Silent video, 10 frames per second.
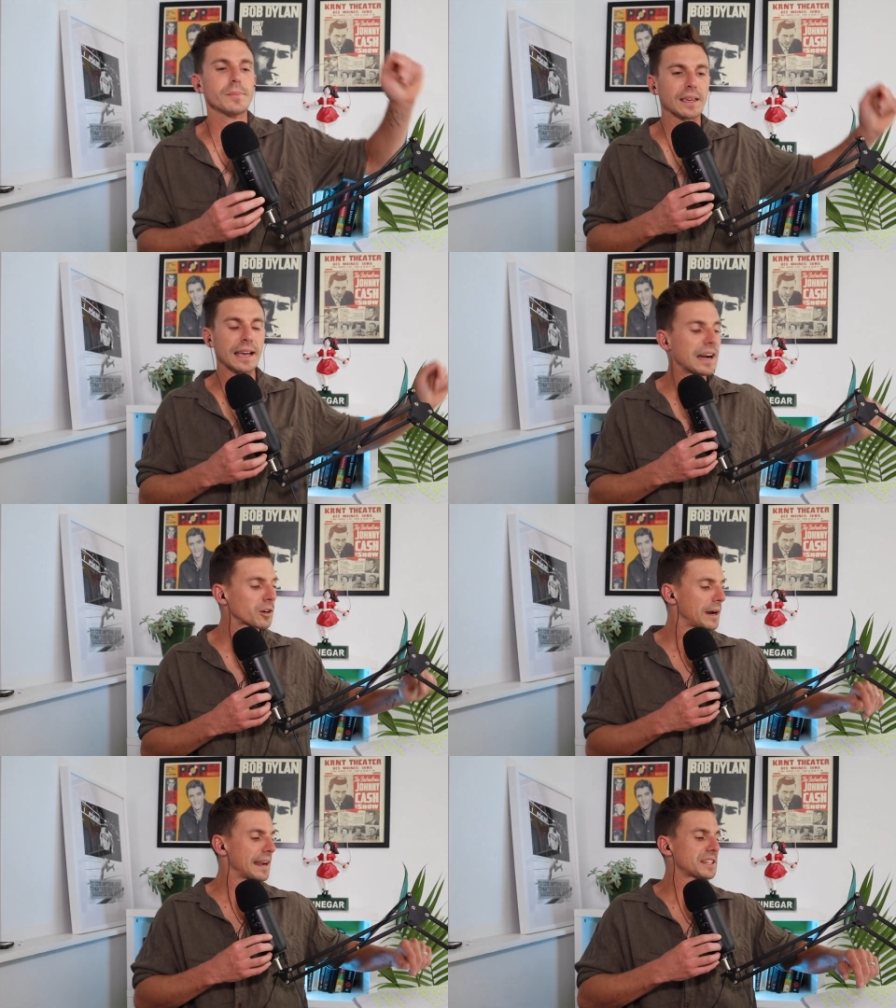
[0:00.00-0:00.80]
You can't
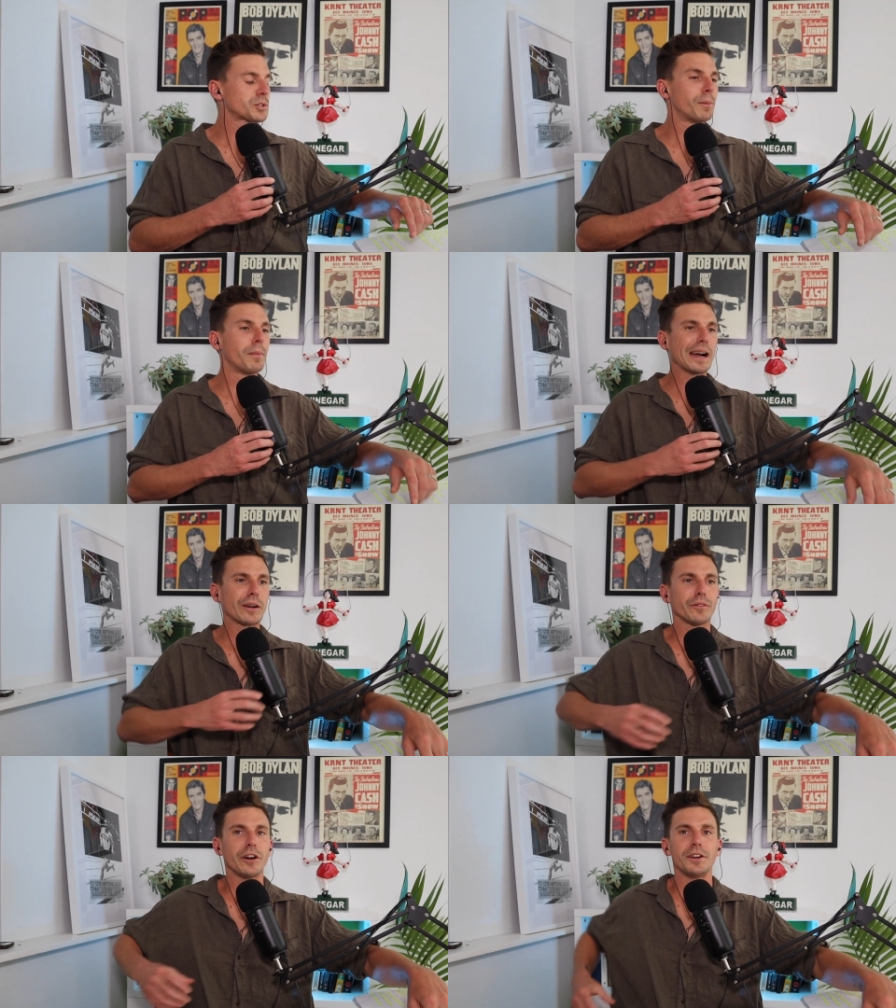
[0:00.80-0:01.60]
growl into a
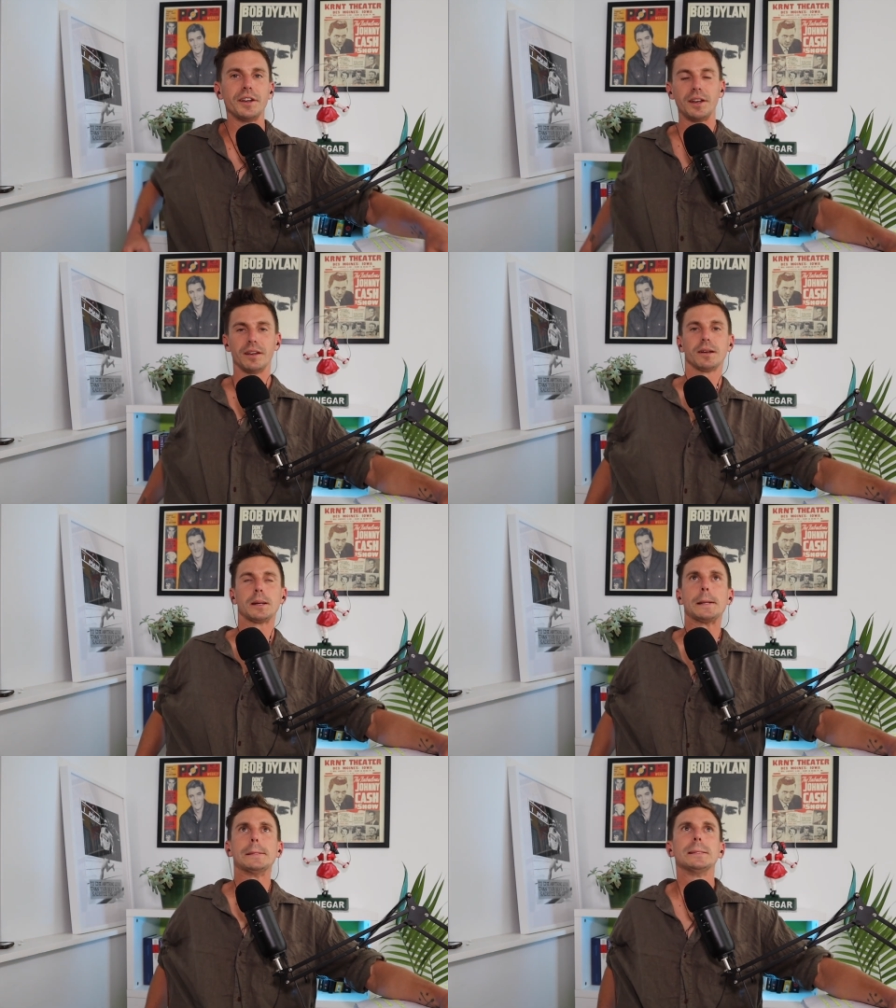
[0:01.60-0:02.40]
microphone and
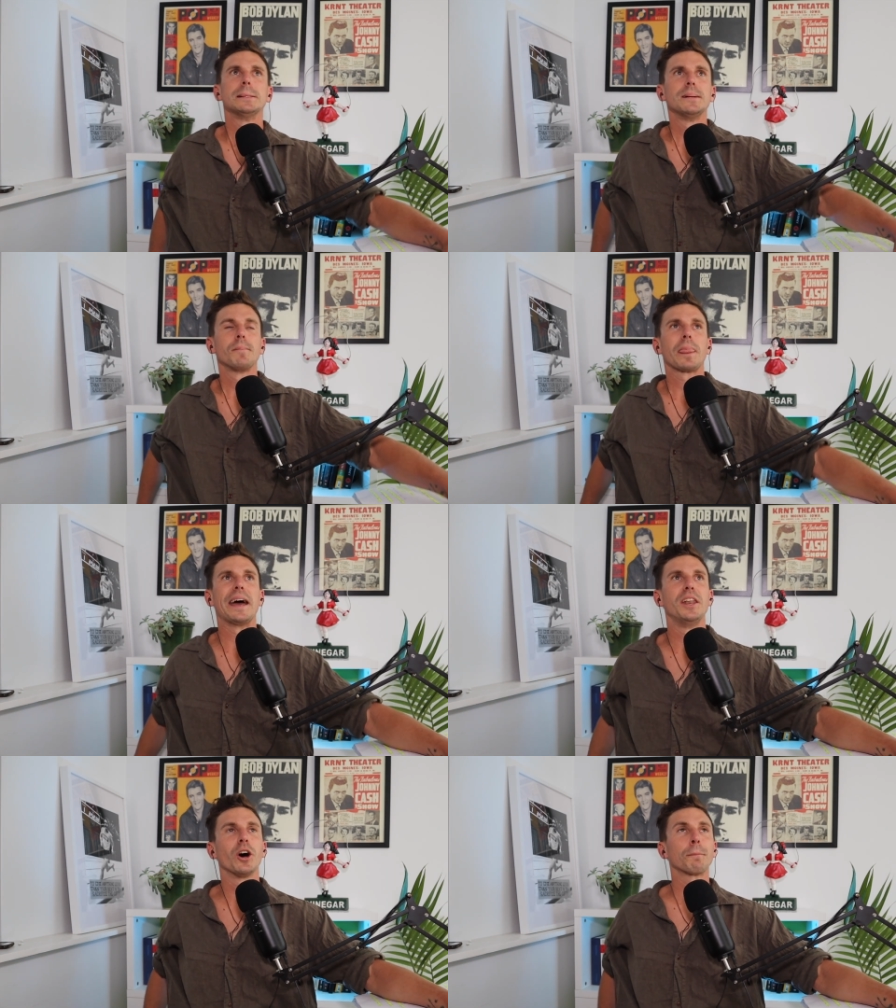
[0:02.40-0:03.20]

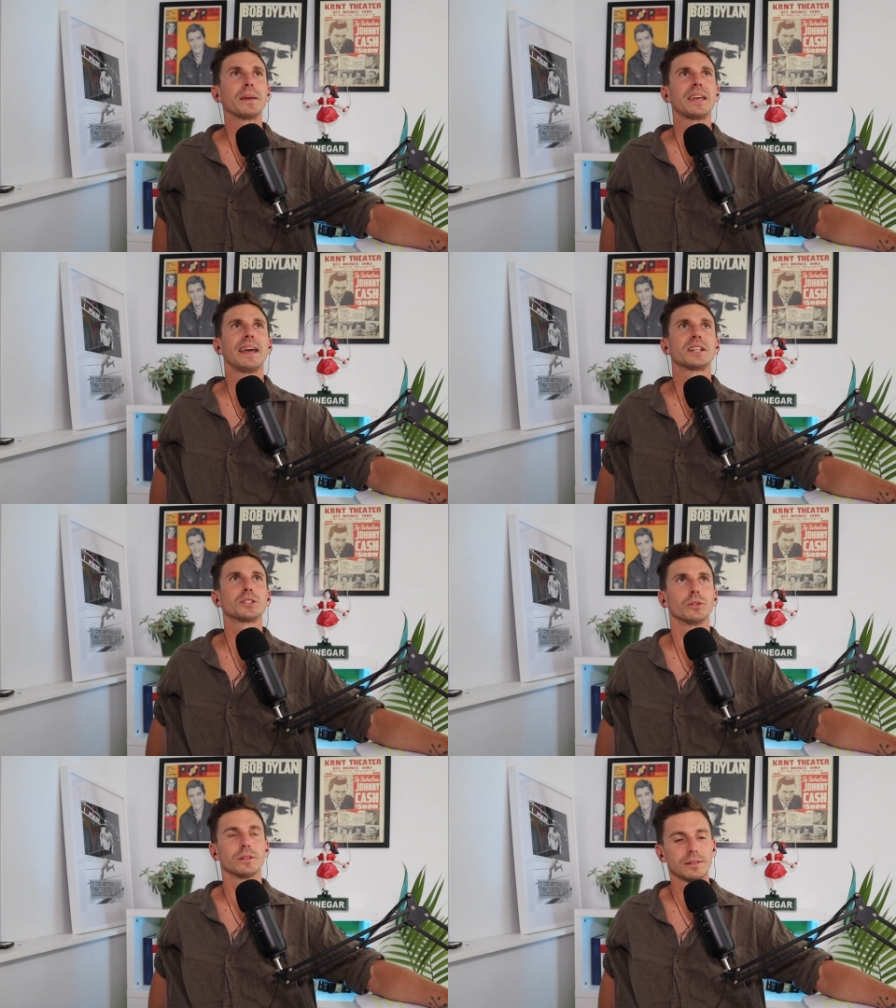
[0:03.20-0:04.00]
and not be
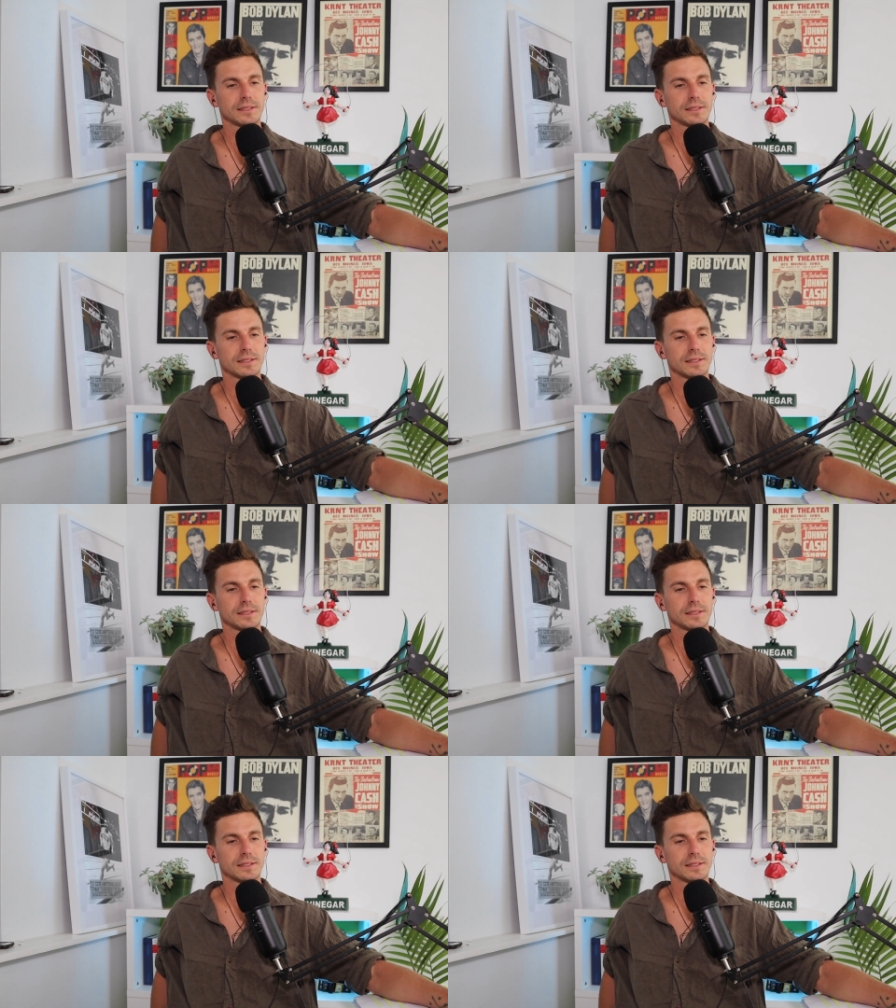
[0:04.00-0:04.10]
cancelled.